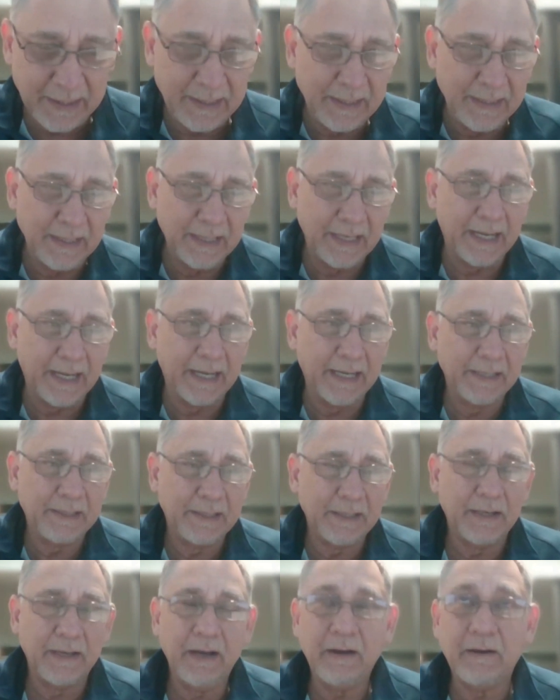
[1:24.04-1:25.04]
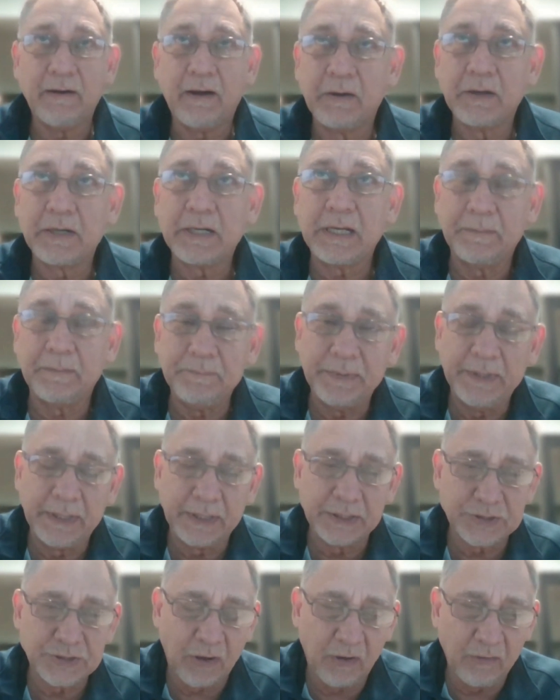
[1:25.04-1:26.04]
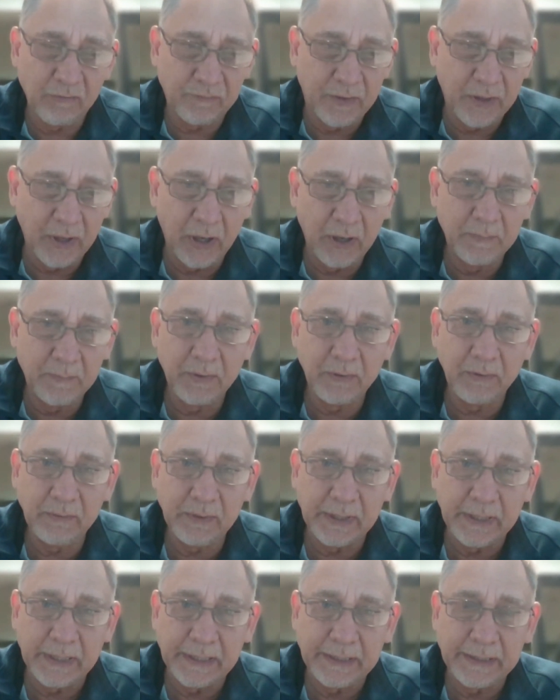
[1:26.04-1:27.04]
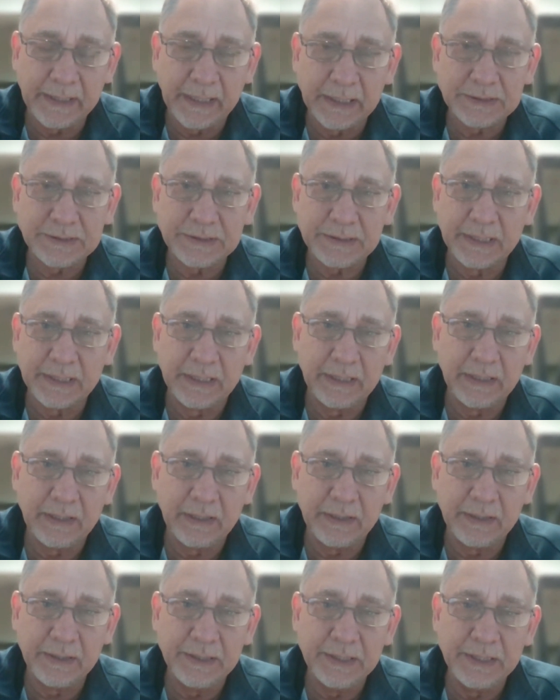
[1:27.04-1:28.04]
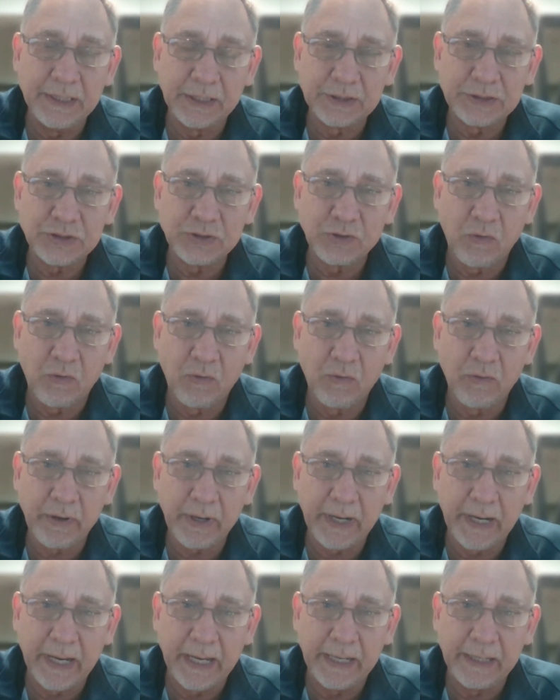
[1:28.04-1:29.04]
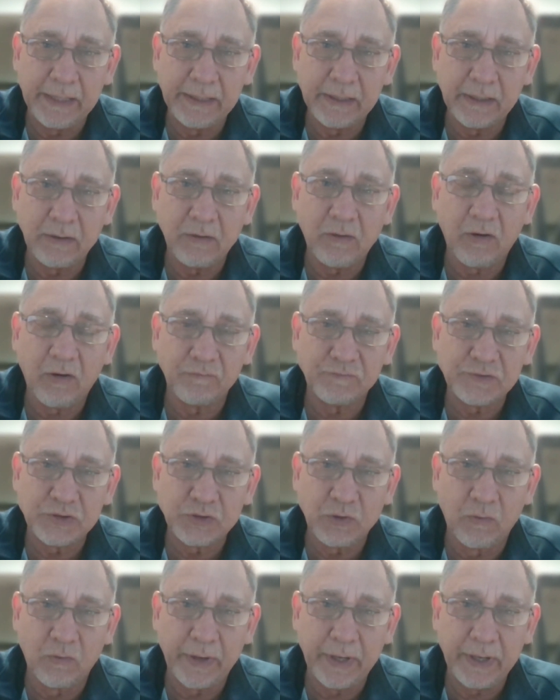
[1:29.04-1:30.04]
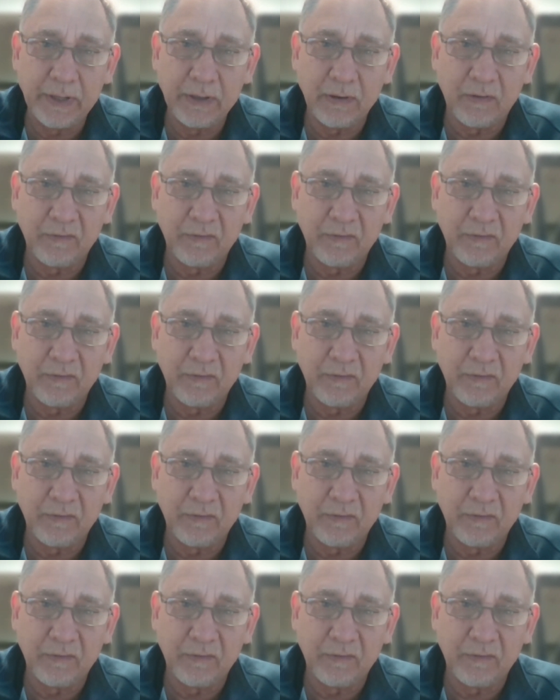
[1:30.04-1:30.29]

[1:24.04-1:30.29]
And our company, Resolv Global, does a nearshore and offshoring of